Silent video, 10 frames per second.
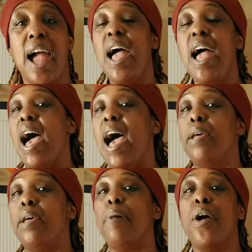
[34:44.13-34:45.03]
I done
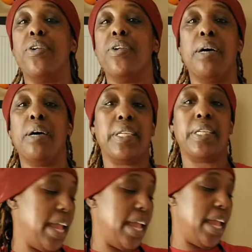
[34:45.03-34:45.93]
burned up the
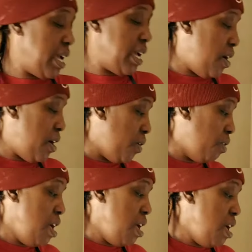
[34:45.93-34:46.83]
dang on
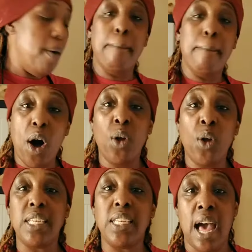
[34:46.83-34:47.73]
mold and
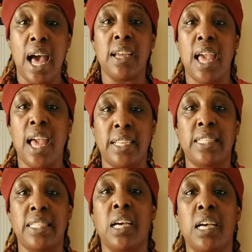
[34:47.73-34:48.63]
all kind of stuff.